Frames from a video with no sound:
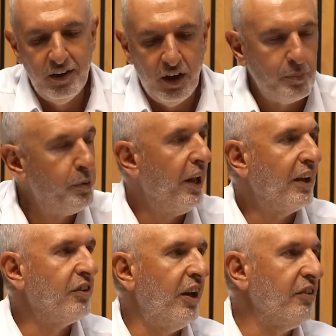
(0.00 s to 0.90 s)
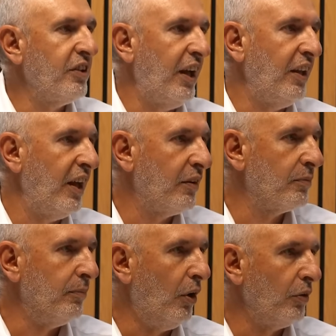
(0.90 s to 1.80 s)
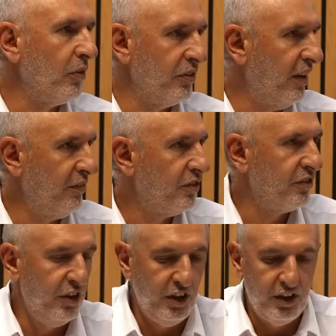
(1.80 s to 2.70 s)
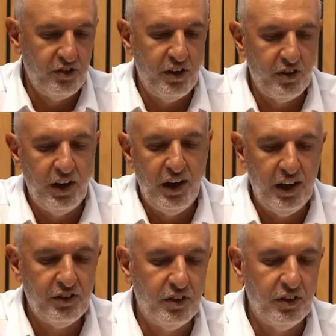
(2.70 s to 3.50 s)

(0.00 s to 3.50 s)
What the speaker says: I'd put Action SA in that mold because they haven't stood in a general election.